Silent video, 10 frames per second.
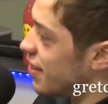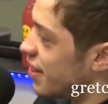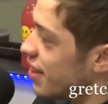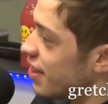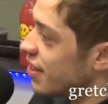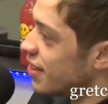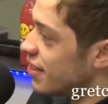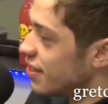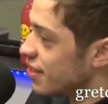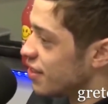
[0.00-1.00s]
for
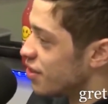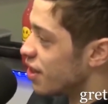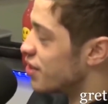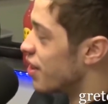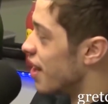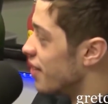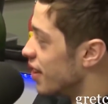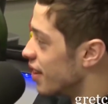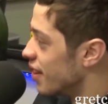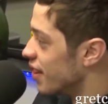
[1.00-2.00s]
drunk
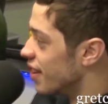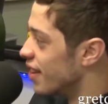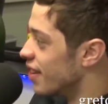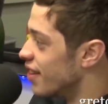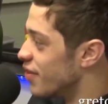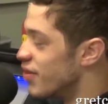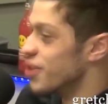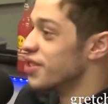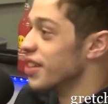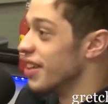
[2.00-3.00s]
driving, and
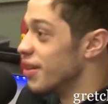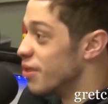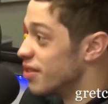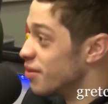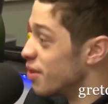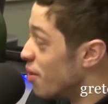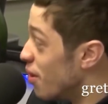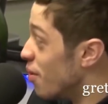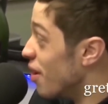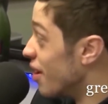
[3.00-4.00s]
unfortunately it wasn't with
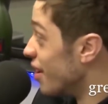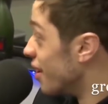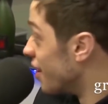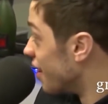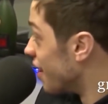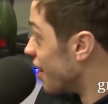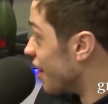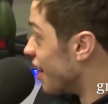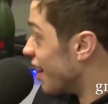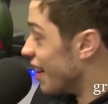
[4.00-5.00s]
Paul Walker.
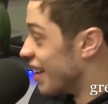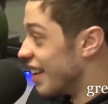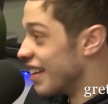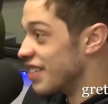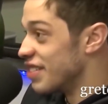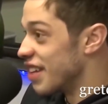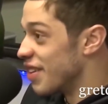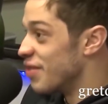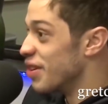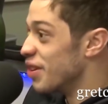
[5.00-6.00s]
And then it just
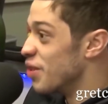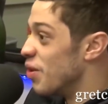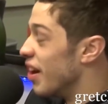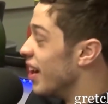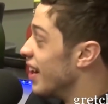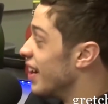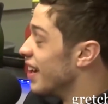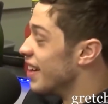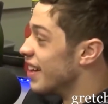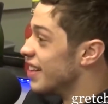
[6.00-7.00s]
got really quiet.
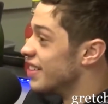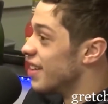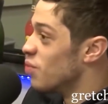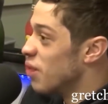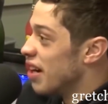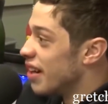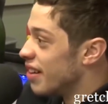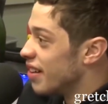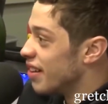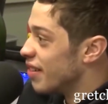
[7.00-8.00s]
And then I said,
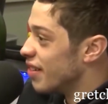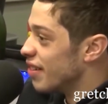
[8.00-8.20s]
what?